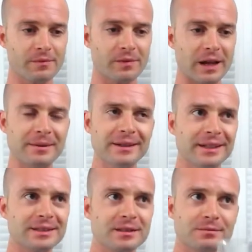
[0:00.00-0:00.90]
I mean,
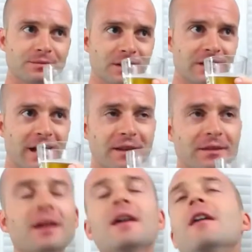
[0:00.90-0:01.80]
it's
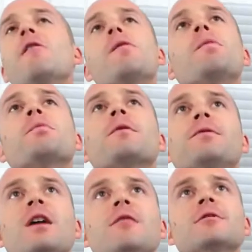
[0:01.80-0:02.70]
the
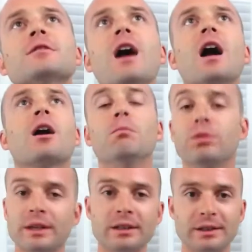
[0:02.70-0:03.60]
flavor is not completely